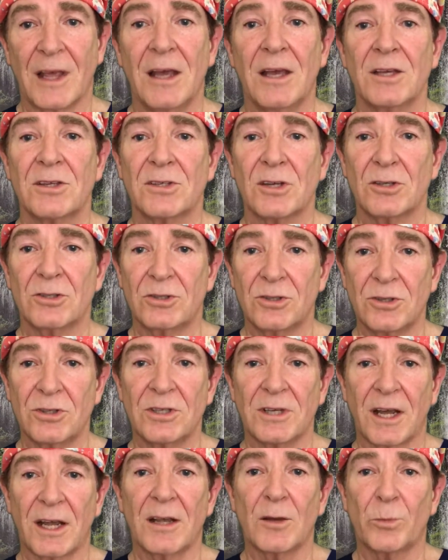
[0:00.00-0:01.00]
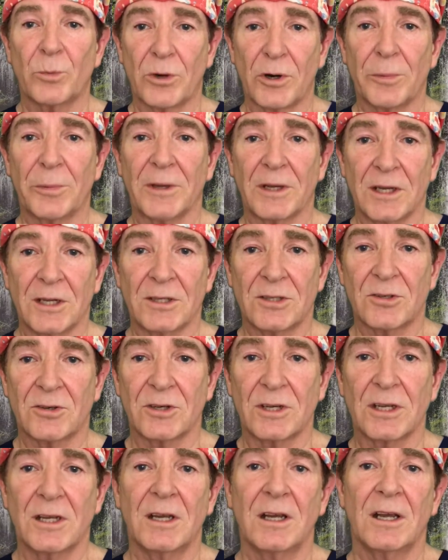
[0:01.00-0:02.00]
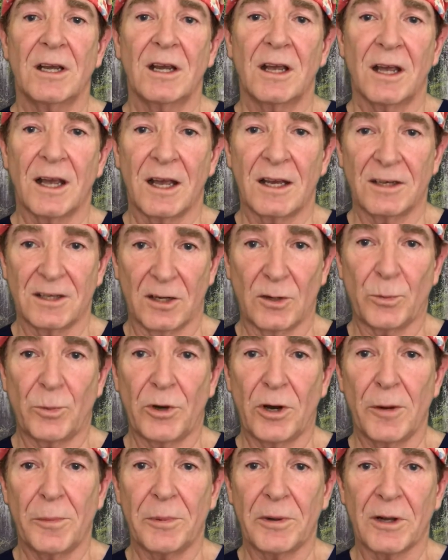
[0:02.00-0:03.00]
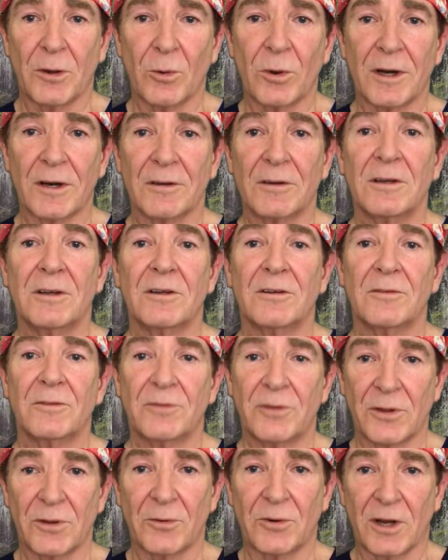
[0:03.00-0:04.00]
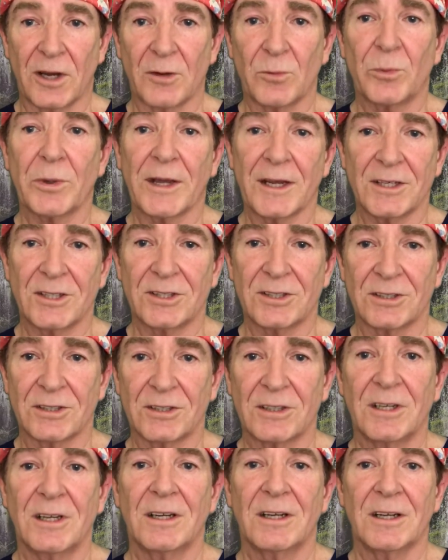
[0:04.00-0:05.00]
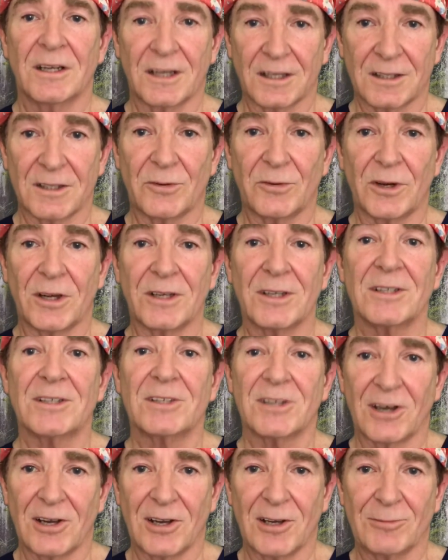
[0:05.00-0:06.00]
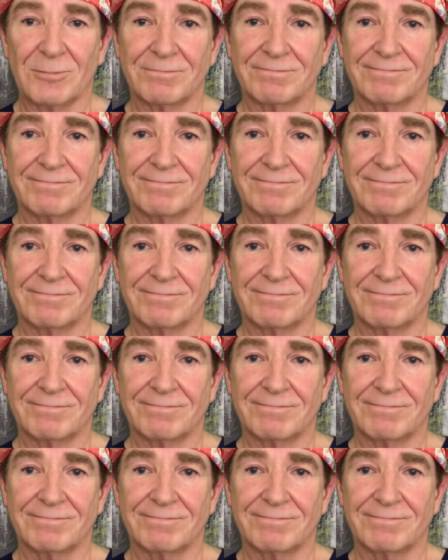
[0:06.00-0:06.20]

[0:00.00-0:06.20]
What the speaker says: So do take a proper history and an appropriate one for the right patient at the right time.